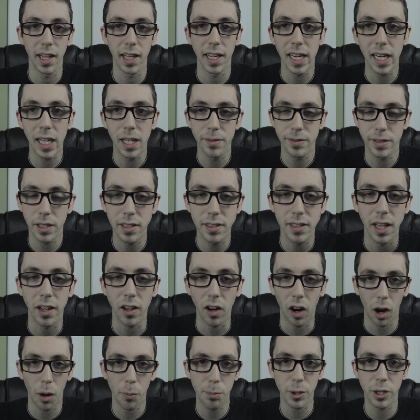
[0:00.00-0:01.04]
and it gives us
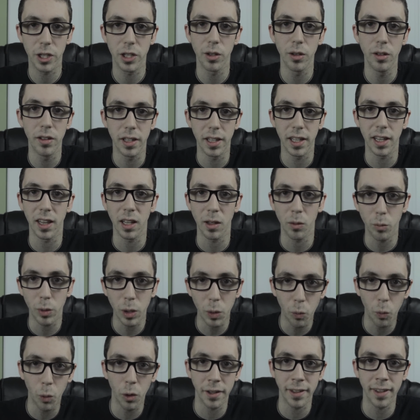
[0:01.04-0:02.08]
that opportunity that
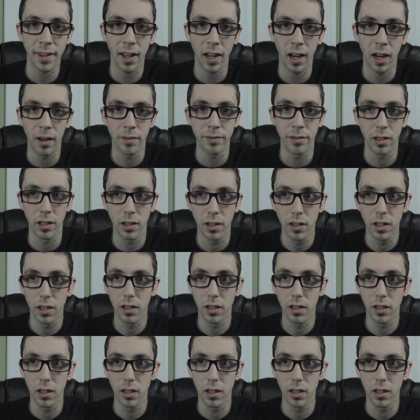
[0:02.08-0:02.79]
we wouldn't have